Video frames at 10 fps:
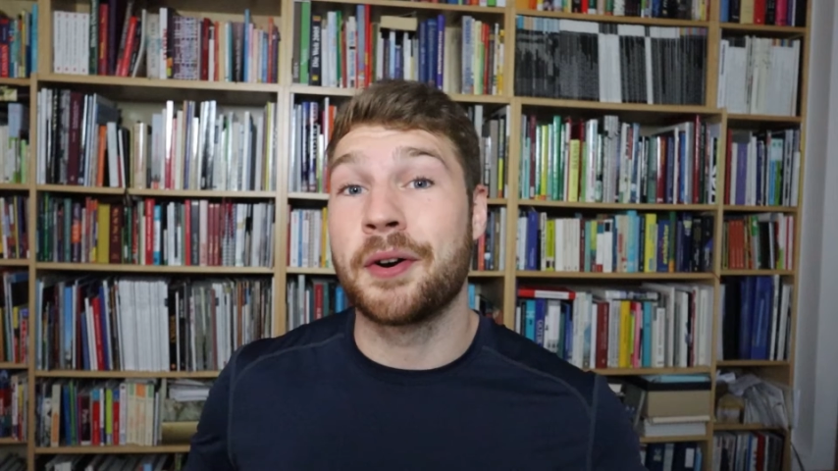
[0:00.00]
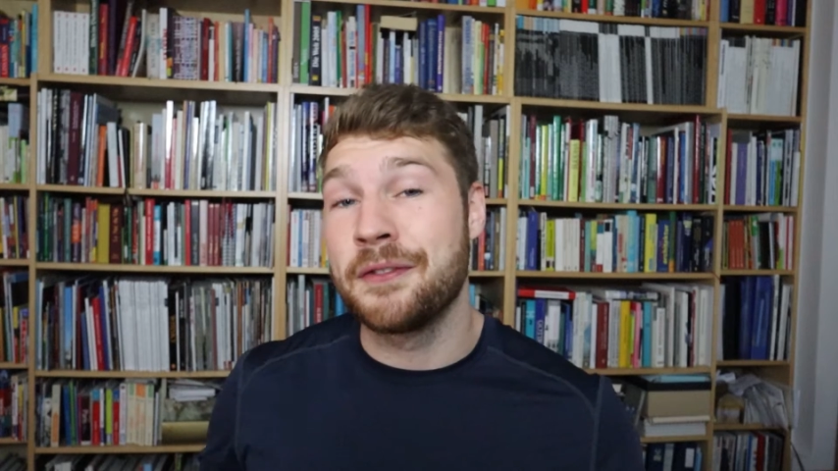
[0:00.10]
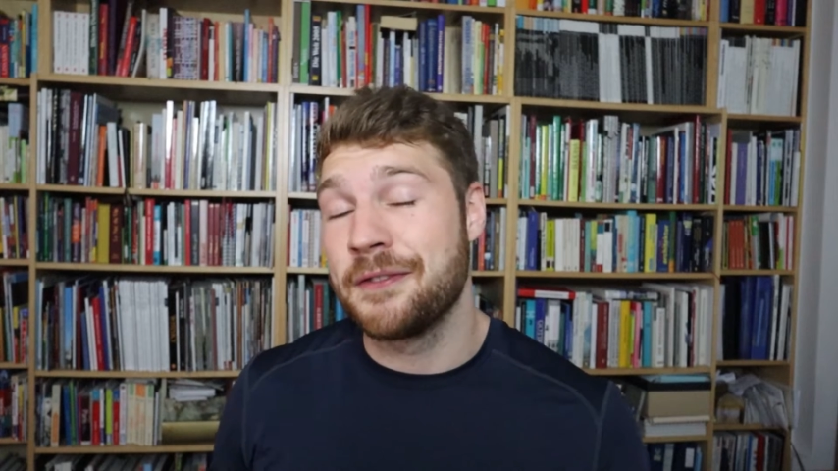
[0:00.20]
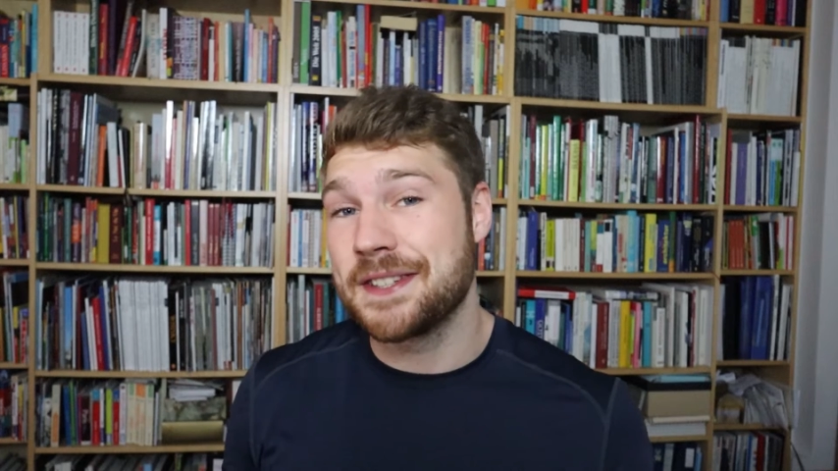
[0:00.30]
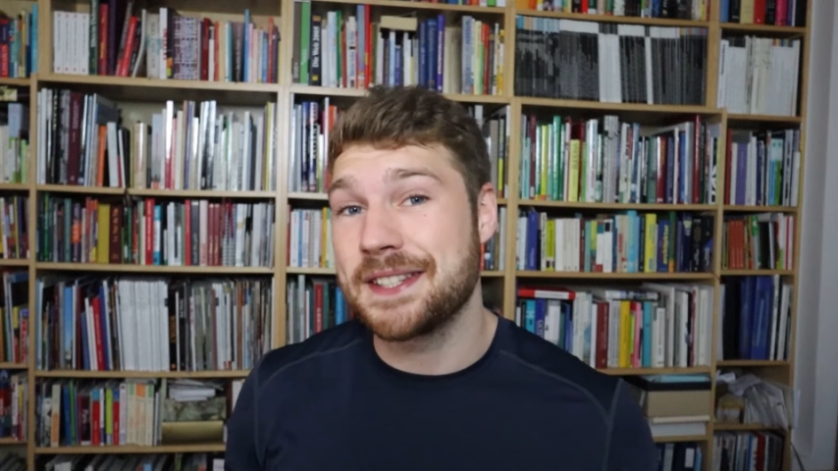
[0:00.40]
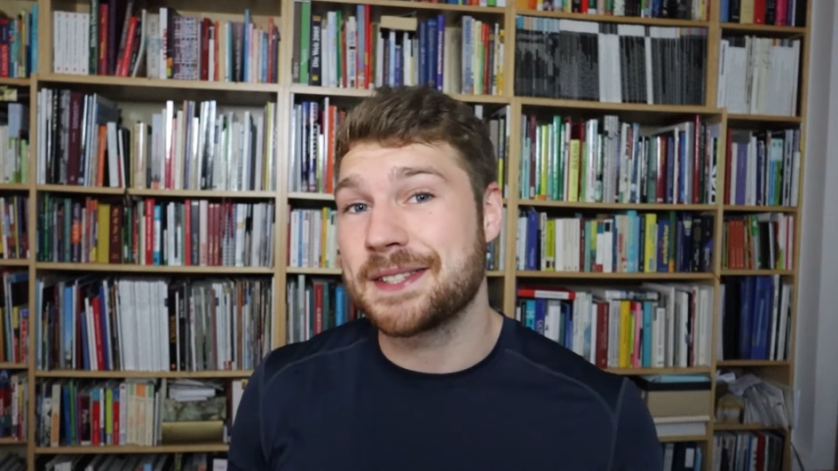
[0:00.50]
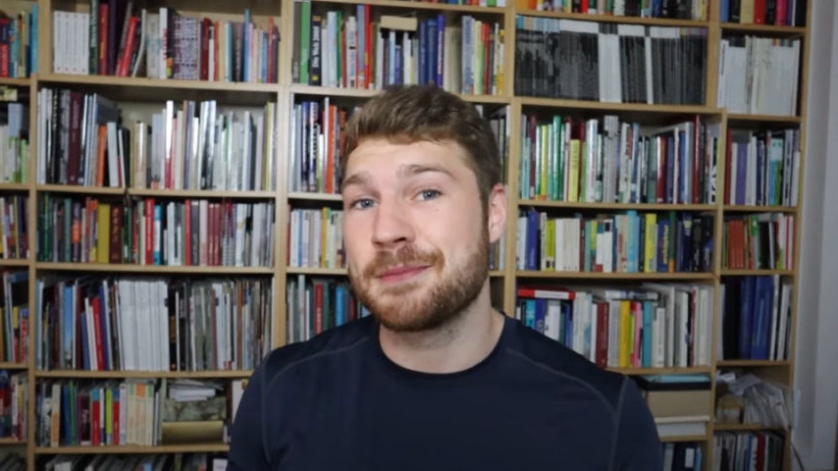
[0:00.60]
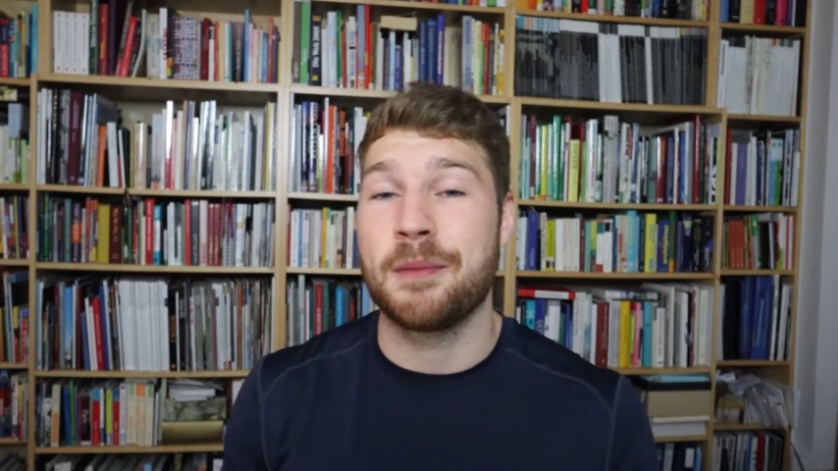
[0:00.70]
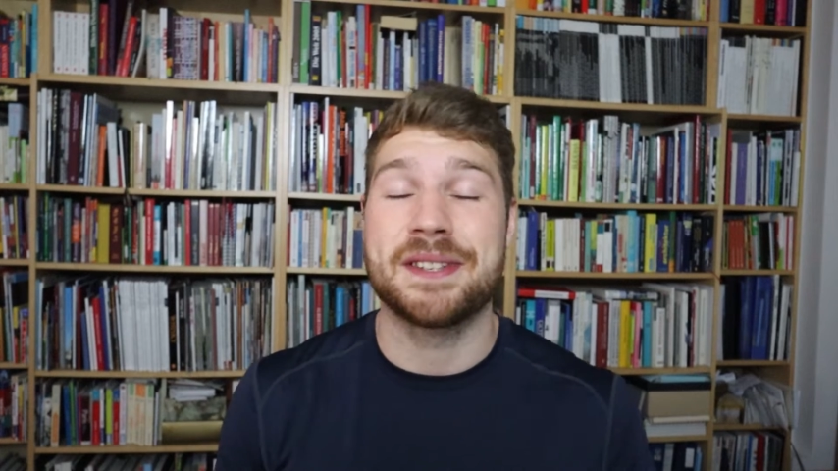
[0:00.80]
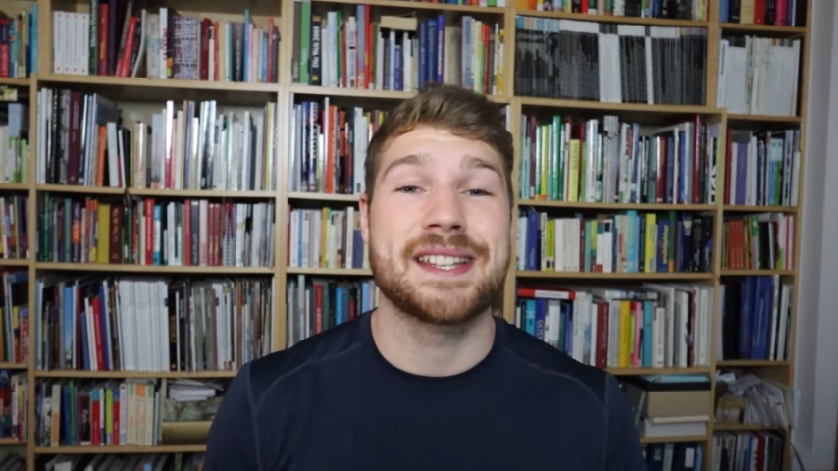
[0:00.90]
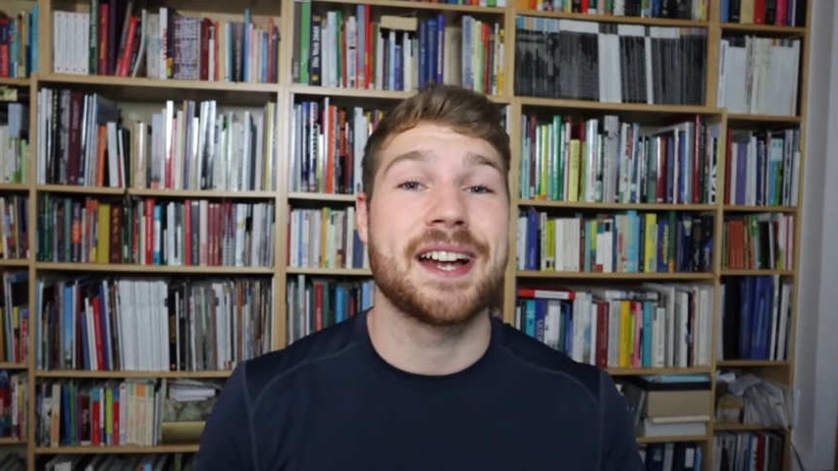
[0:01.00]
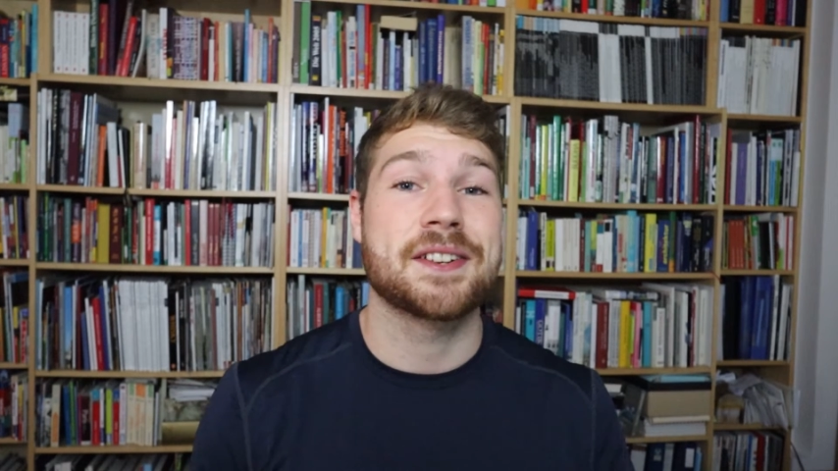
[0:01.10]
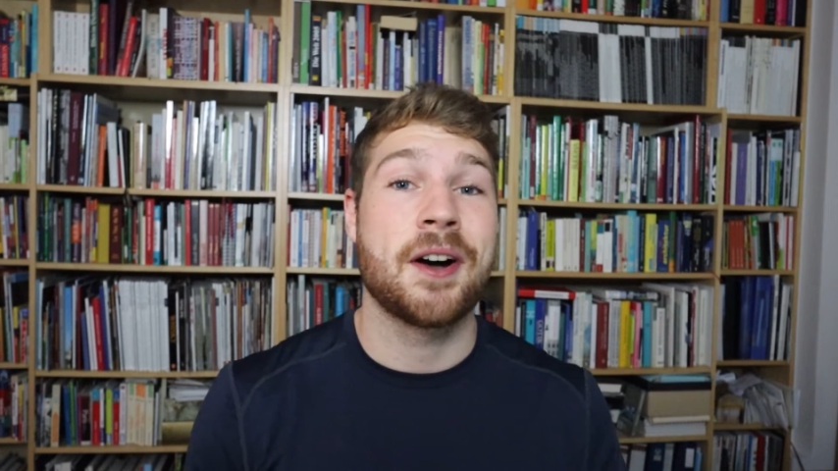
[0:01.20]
Or in physics, where we start